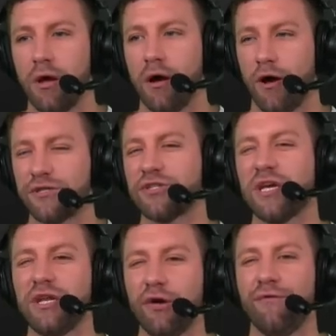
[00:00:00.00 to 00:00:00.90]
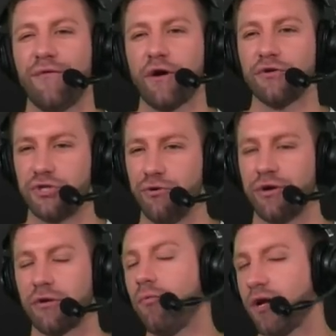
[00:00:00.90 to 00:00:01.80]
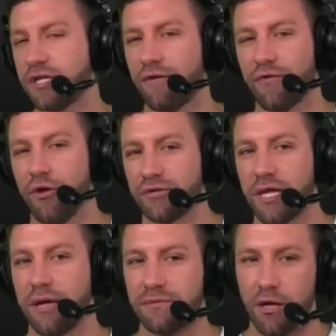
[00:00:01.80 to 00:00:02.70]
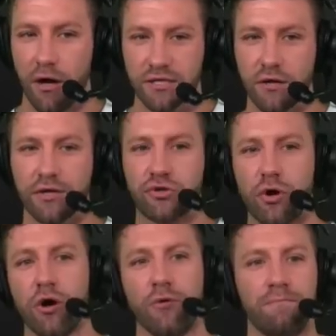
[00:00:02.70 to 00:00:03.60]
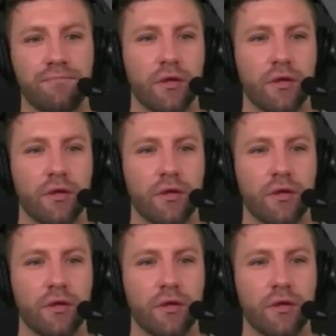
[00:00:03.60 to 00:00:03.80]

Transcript: I also say Neil Farrell Jr. Watch out for those names. Let's go to Drew.